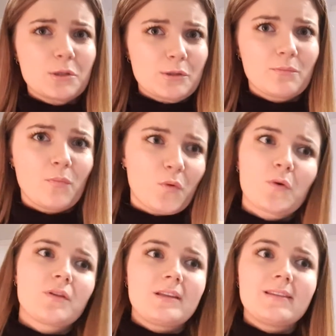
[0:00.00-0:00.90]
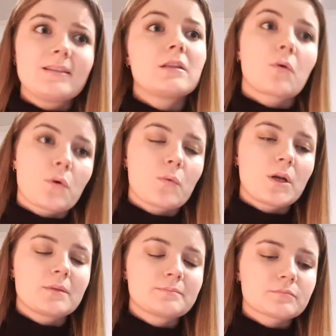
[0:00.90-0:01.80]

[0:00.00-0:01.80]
hurt more than the lower one.